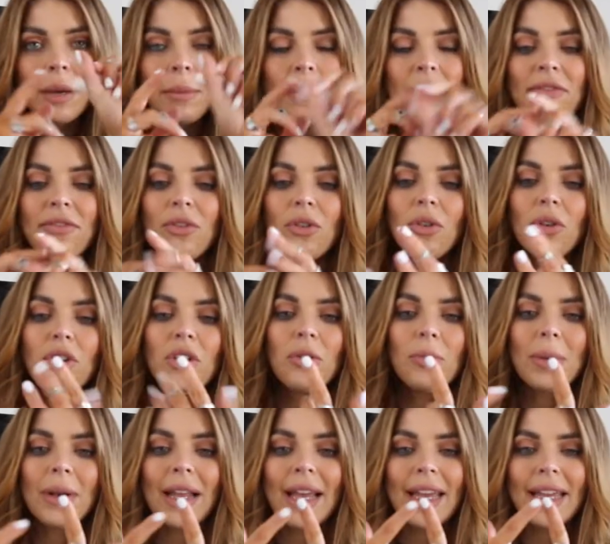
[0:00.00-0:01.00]
Before you
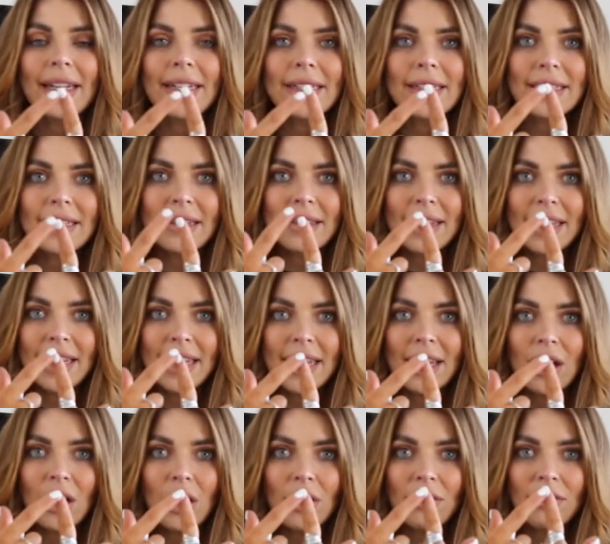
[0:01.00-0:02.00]
paint
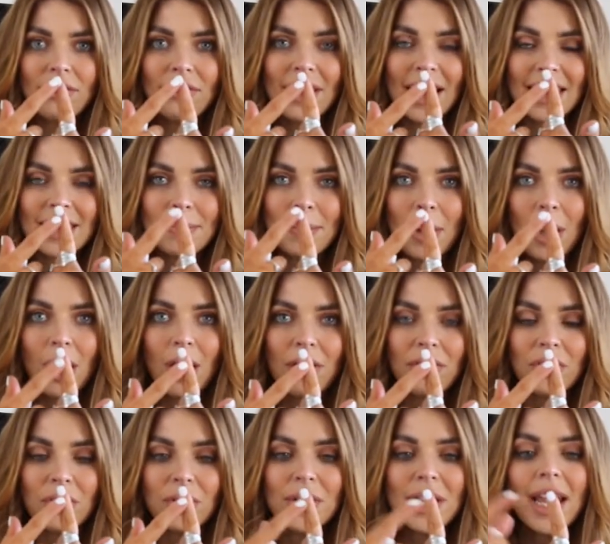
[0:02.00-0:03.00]
the flat part
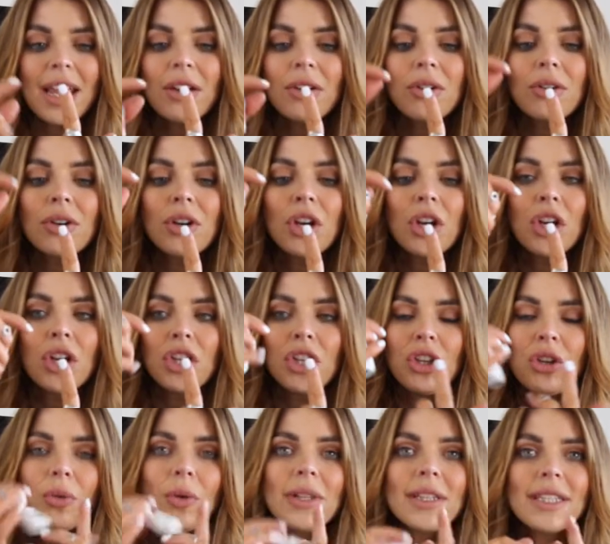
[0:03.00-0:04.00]
of your nail,
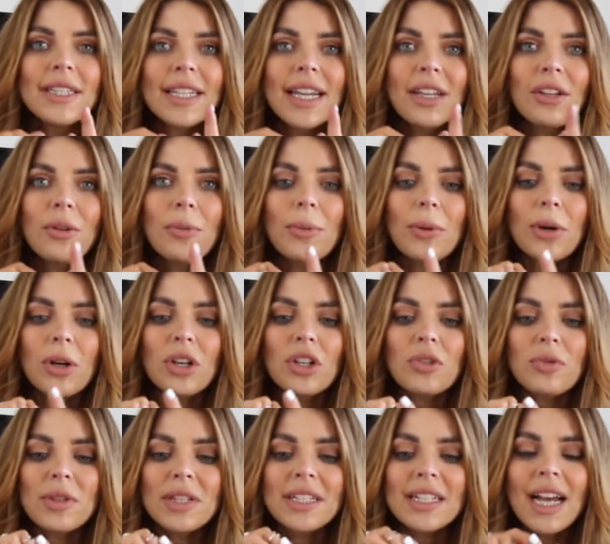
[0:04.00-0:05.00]
you want to take your
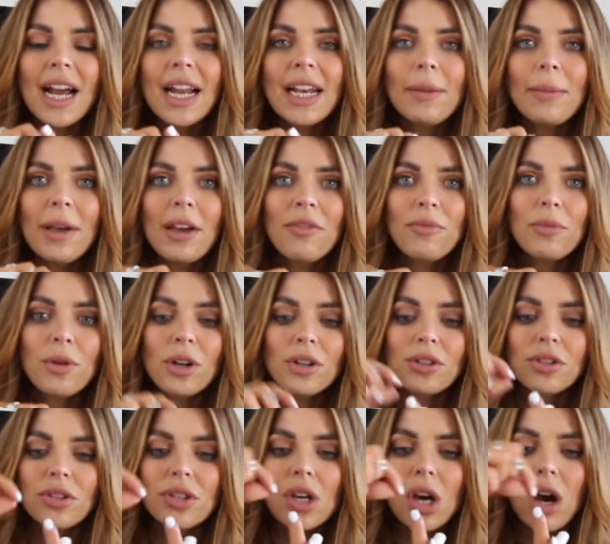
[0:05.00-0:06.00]
brush with a tiny bit of
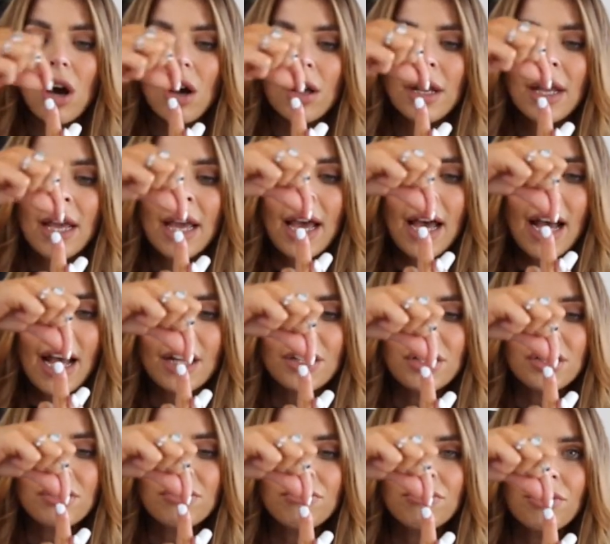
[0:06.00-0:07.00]
product on and
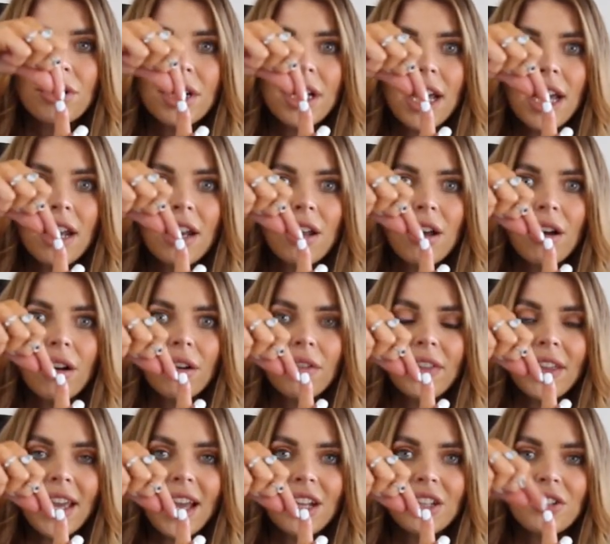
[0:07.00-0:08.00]
just run it along
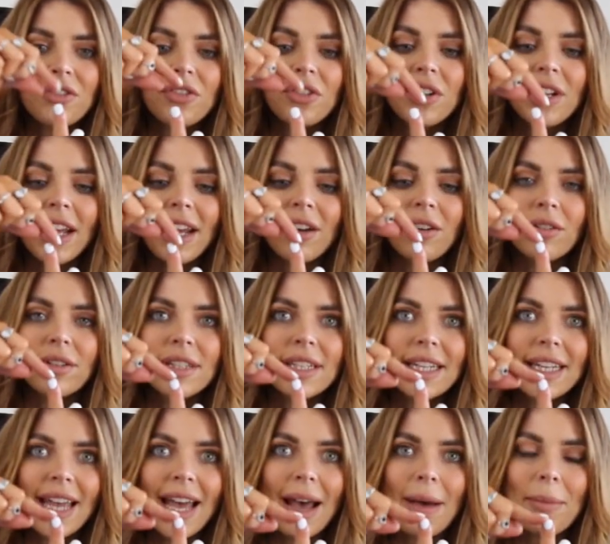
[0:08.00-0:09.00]
the edge of your nail
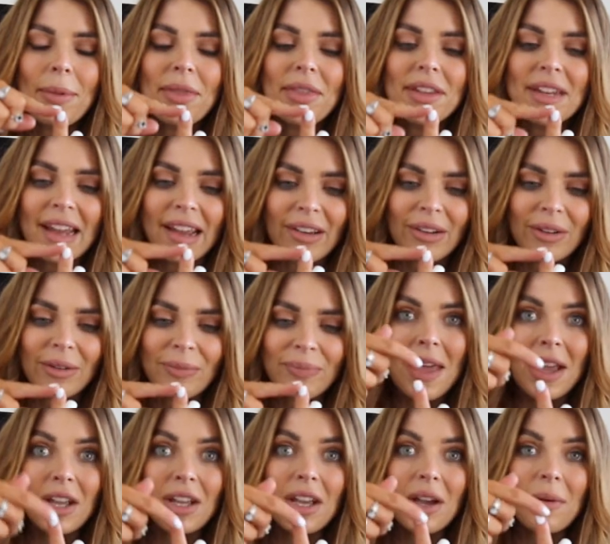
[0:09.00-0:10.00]
to cap the nail. And
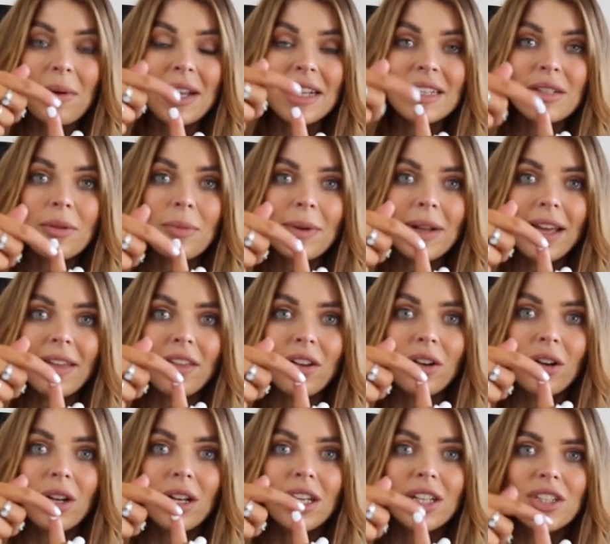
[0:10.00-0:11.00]
then go in to apply the
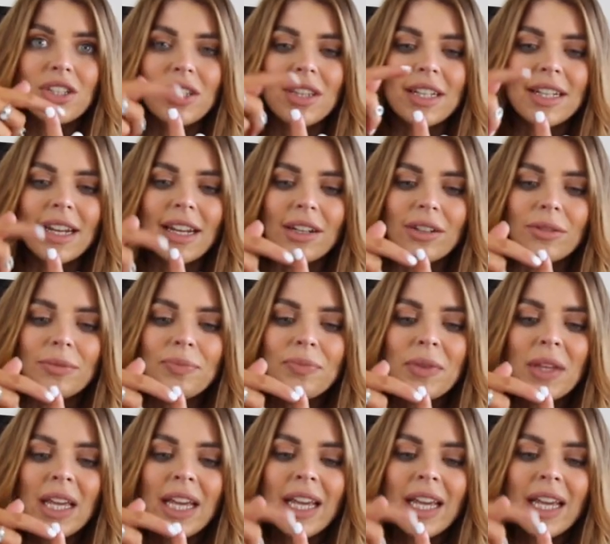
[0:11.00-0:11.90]
colour to the nail.